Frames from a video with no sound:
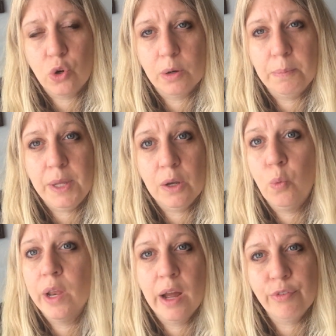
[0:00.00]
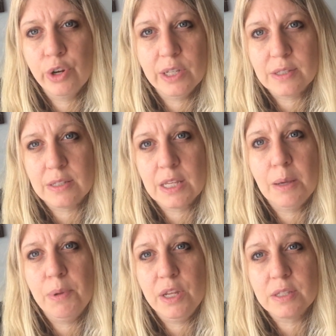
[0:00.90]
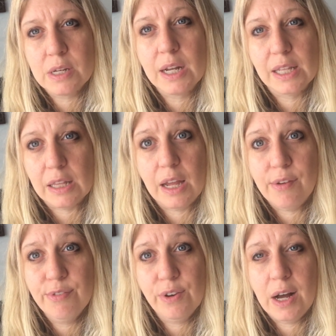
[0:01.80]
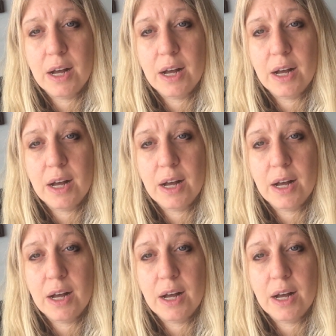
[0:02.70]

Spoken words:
or be it whatever it is that's keeping you stuck in life.